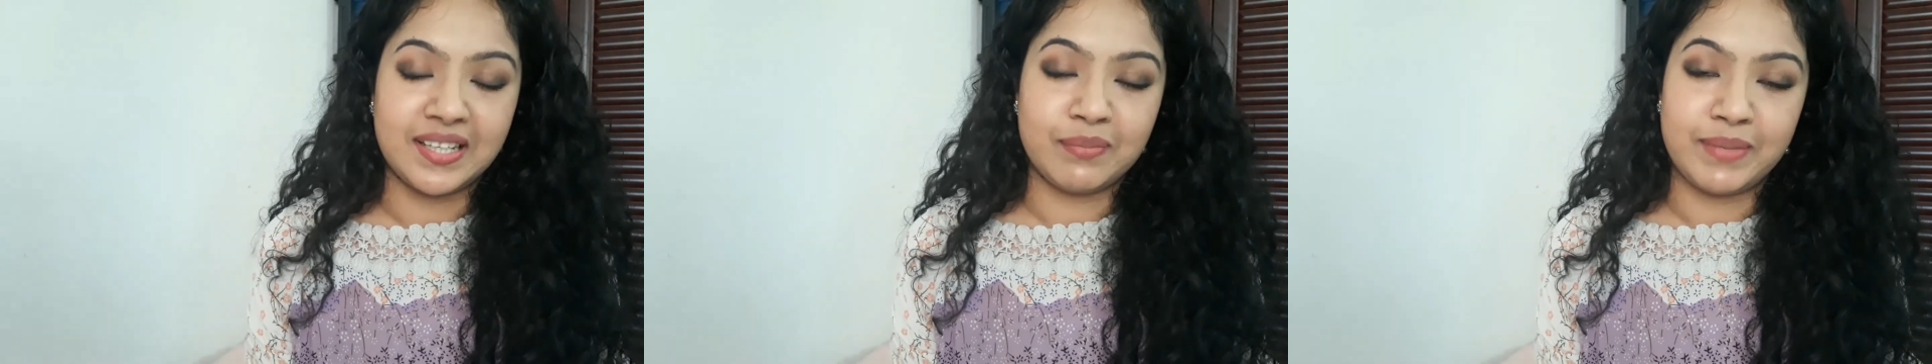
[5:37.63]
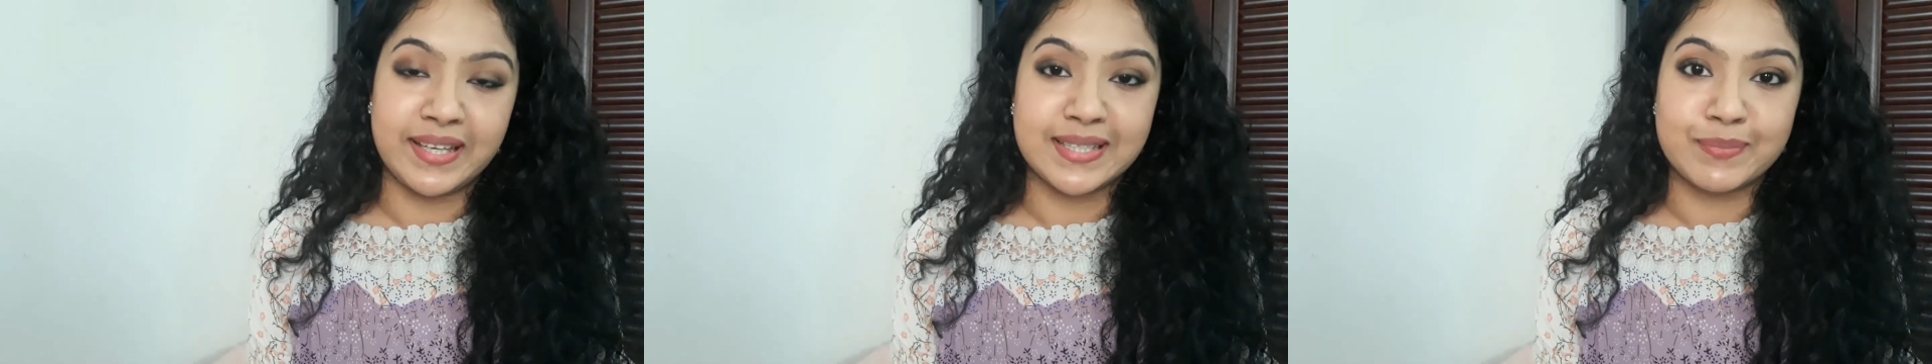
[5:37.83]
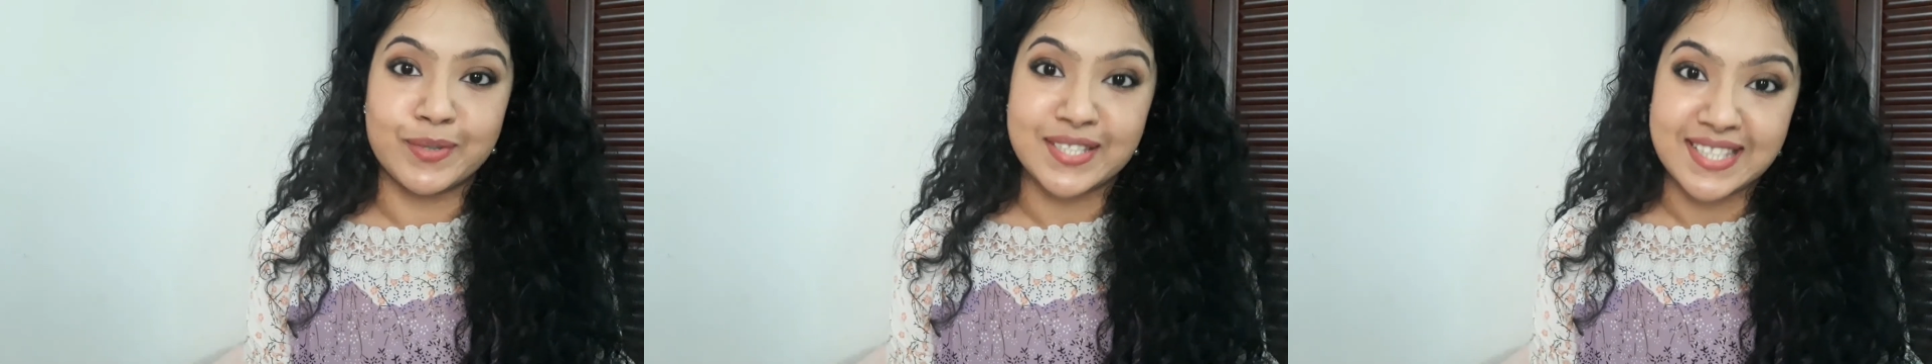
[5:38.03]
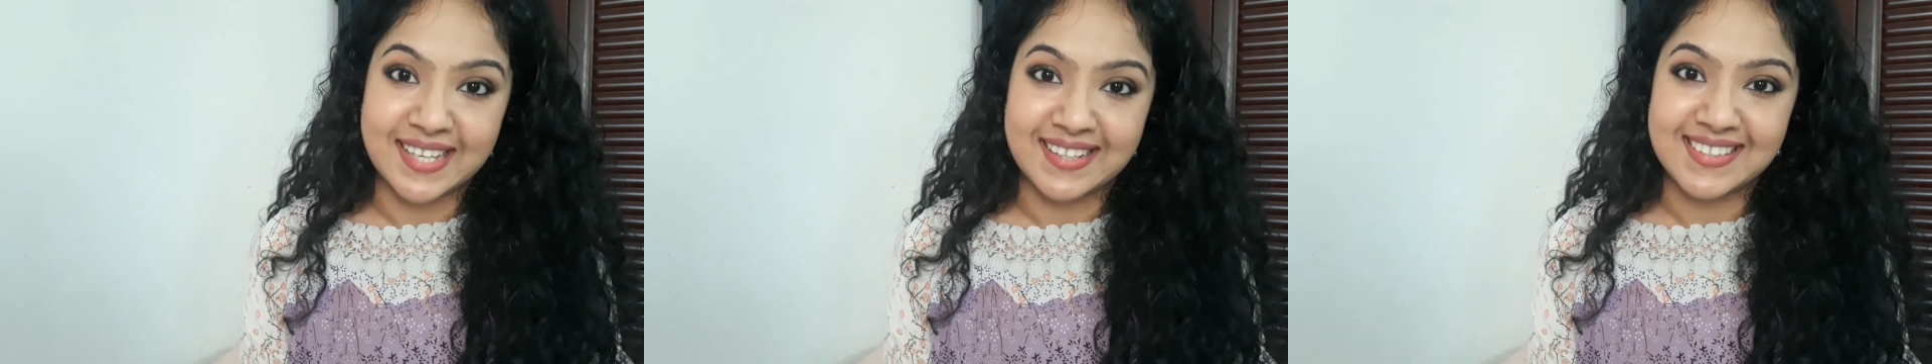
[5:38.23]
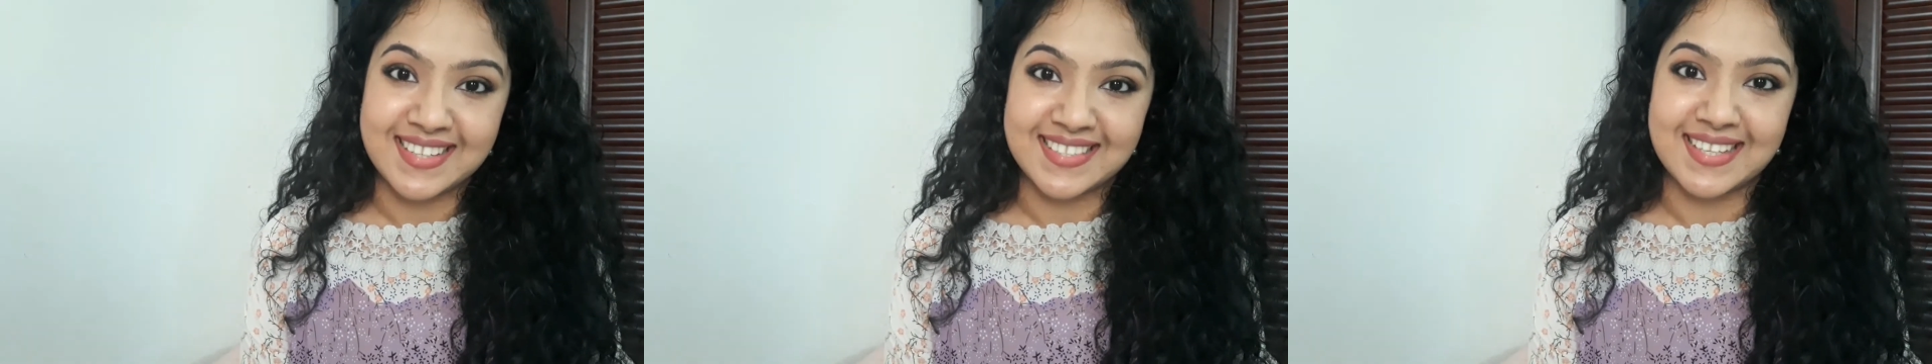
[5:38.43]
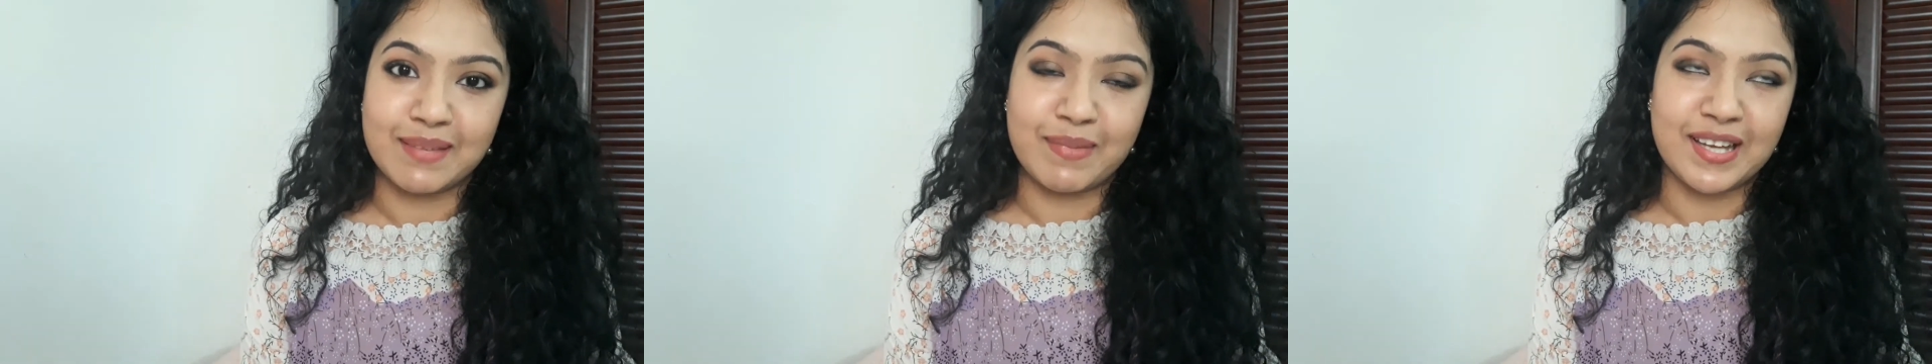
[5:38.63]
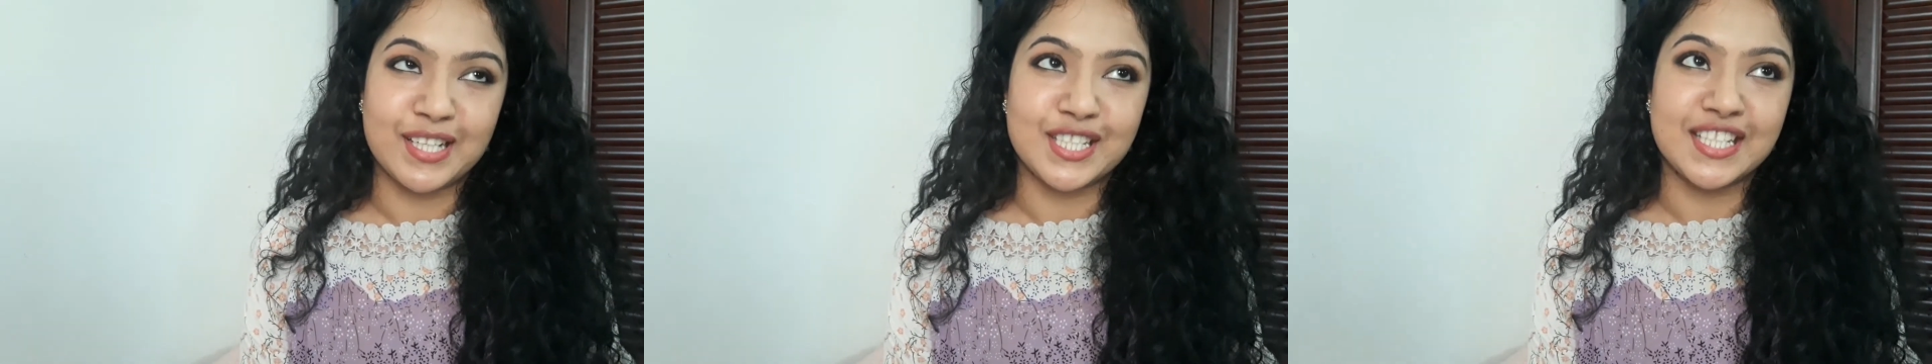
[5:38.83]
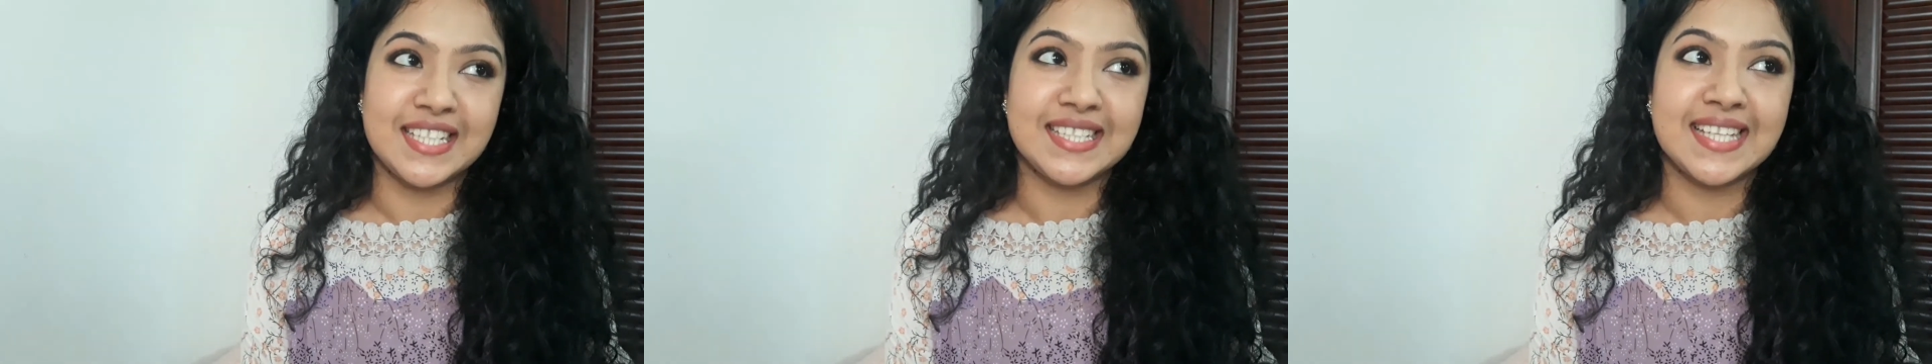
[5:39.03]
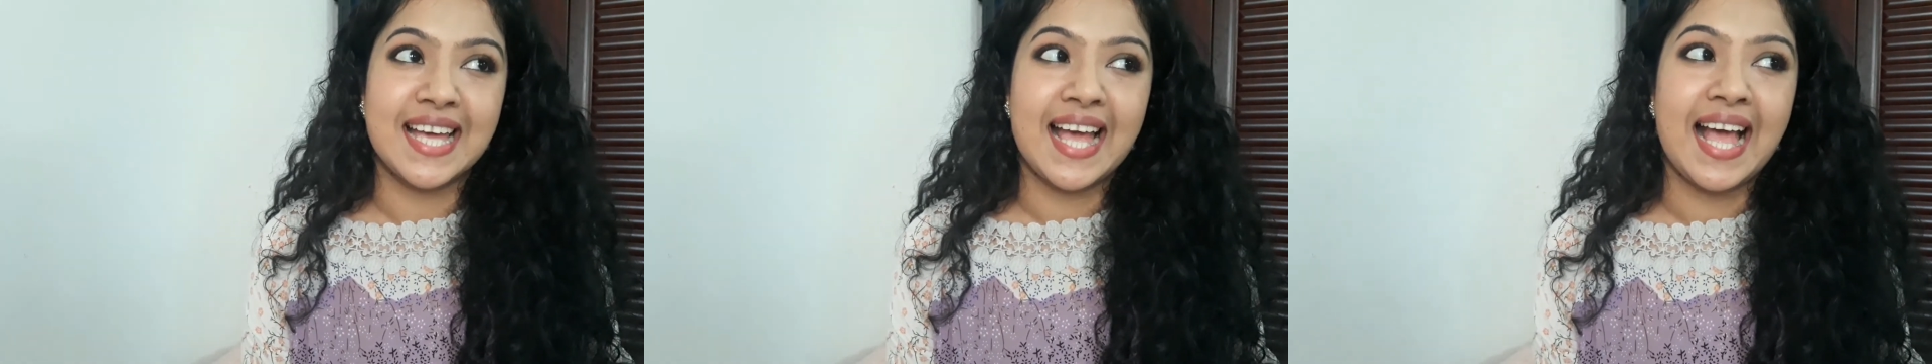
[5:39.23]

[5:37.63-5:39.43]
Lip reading: makes more sense, as I mentioned.